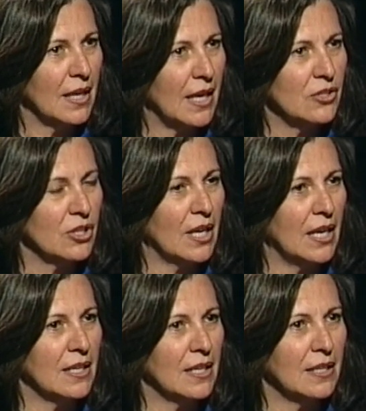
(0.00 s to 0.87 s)

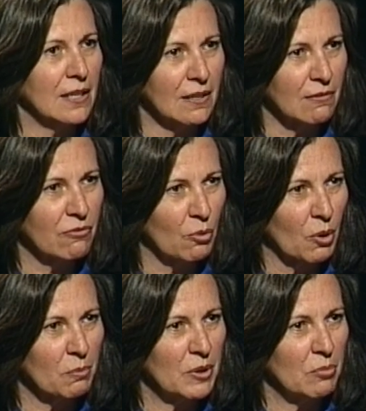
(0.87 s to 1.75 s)
educate and
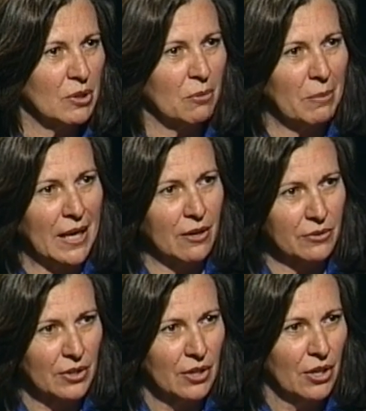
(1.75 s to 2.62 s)
inform people
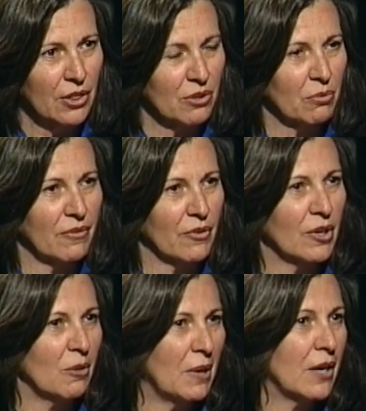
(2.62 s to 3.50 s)
about the river
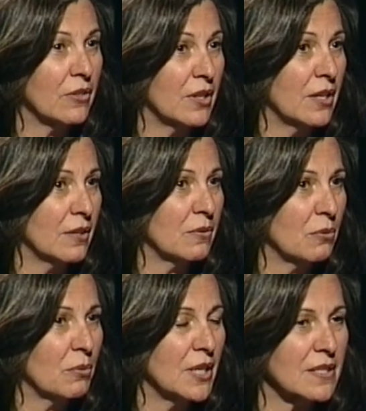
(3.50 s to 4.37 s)
and about the
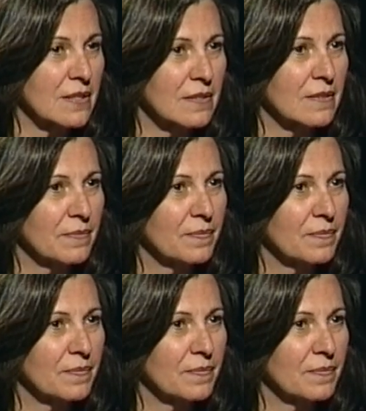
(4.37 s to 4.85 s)
risks.